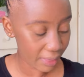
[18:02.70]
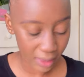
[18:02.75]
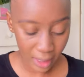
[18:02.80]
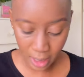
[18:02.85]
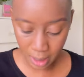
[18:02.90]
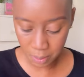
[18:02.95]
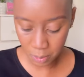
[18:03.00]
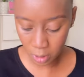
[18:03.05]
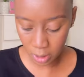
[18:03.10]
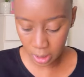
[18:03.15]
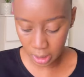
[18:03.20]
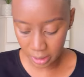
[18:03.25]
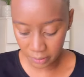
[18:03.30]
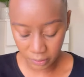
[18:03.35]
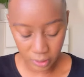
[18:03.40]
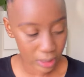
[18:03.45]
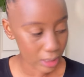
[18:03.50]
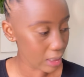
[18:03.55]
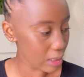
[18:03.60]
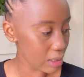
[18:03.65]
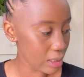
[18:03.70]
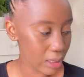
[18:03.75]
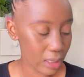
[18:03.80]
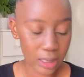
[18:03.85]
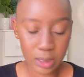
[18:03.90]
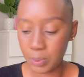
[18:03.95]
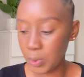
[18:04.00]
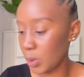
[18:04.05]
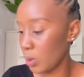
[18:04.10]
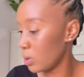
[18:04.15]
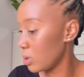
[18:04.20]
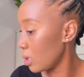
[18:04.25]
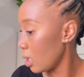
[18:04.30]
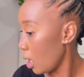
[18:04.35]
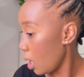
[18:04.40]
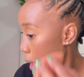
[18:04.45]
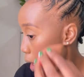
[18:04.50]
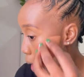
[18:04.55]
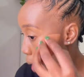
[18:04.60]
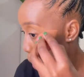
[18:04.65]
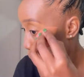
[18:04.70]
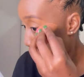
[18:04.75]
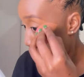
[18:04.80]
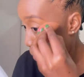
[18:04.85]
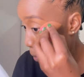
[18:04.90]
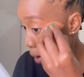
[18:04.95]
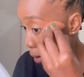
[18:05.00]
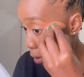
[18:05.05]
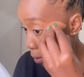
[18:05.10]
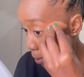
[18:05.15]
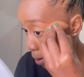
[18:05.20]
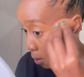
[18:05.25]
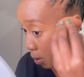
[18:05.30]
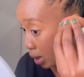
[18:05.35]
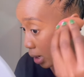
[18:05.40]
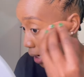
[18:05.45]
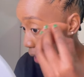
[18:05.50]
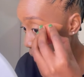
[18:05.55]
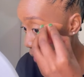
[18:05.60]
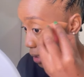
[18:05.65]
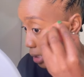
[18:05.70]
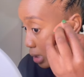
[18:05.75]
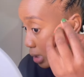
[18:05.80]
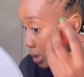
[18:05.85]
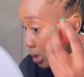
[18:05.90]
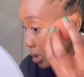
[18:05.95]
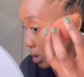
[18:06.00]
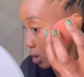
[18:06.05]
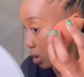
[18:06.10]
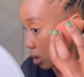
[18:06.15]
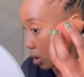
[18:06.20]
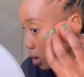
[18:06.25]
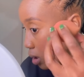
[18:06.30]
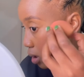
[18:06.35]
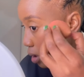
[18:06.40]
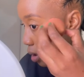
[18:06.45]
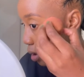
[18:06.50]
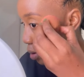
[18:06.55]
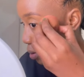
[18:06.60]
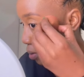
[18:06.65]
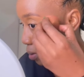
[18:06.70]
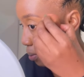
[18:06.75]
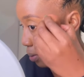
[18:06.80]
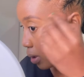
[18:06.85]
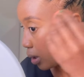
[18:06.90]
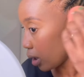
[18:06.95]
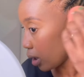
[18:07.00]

think i'm gonna leave it as is because maloba when i did oh, maloba